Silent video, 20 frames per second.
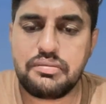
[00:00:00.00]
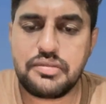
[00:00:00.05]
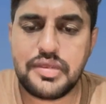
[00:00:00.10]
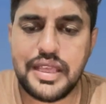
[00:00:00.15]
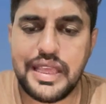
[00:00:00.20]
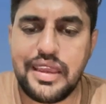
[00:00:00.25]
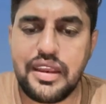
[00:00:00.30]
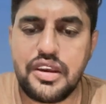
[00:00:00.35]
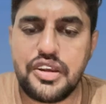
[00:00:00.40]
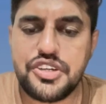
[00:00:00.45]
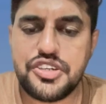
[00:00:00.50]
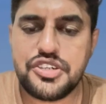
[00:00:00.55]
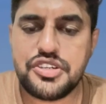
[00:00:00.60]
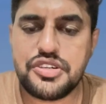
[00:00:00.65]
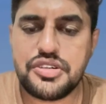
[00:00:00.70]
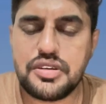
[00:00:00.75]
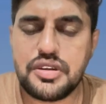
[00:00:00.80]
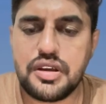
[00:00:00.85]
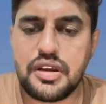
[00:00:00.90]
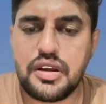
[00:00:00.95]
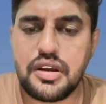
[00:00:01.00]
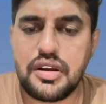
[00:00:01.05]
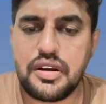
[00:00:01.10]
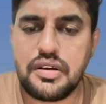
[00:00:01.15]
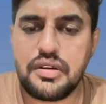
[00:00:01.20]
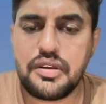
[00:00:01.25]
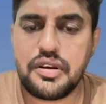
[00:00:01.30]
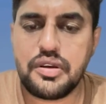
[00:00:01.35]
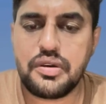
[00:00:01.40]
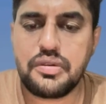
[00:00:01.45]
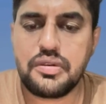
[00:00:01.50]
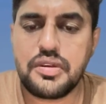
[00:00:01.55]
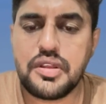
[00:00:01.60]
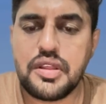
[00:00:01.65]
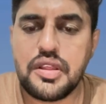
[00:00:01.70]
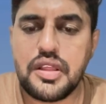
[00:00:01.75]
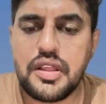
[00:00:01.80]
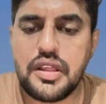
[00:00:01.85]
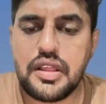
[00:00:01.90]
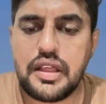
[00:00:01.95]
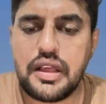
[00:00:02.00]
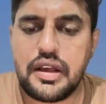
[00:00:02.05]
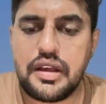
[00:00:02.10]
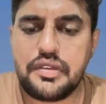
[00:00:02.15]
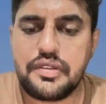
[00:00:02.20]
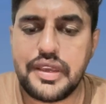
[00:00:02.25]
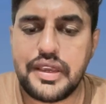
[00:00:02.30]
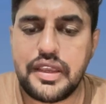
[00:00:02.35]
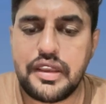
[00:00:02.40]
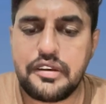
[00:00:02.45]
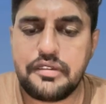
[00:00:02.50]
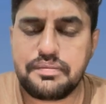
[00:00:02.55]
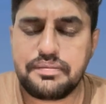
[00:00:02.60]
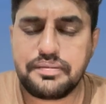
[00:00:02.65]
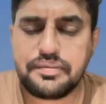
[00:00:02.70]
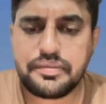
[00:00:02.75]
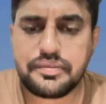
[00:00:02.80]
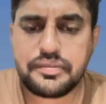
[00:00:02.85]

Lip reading: English, they can